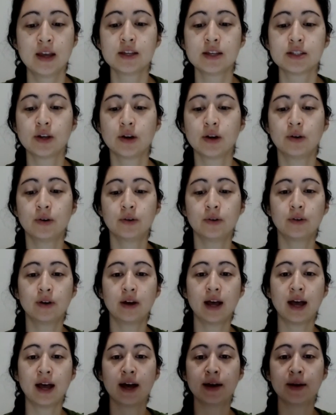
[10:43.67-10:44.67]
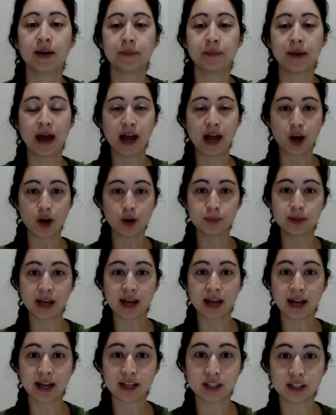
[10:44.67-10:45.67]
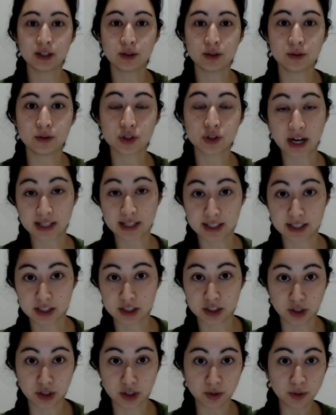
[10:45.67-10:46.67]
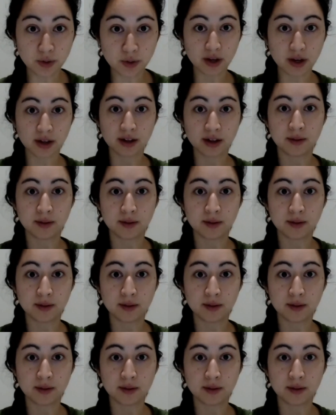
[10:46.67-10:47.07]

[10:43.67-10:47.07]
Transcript: So I hope that you try this too.